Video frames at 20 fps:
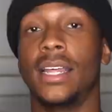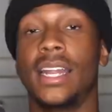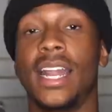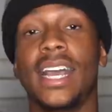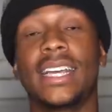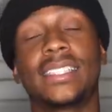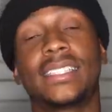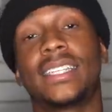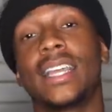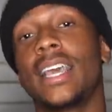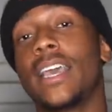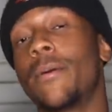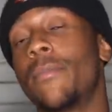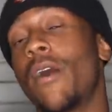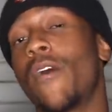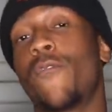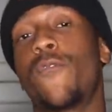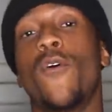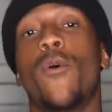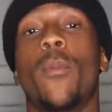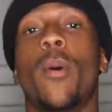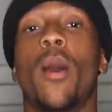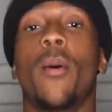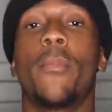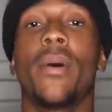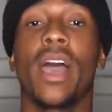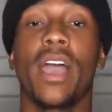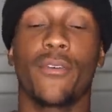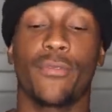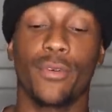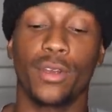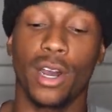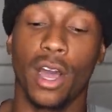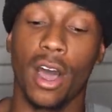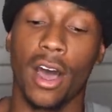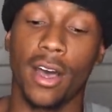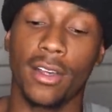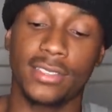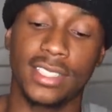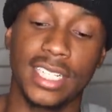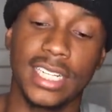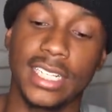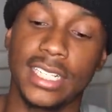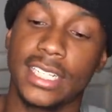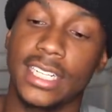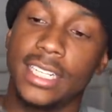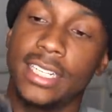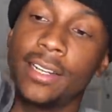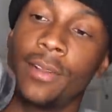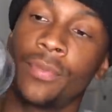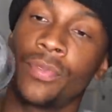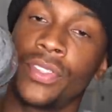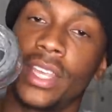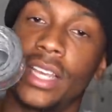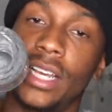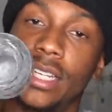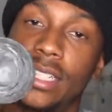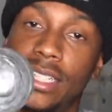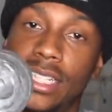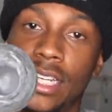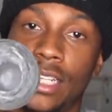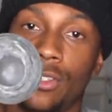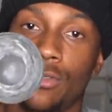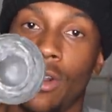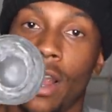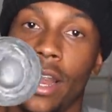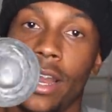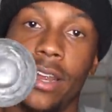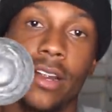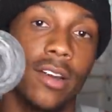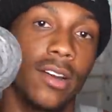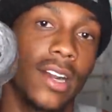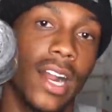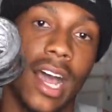The next thing in my football bag for the off season is this right here.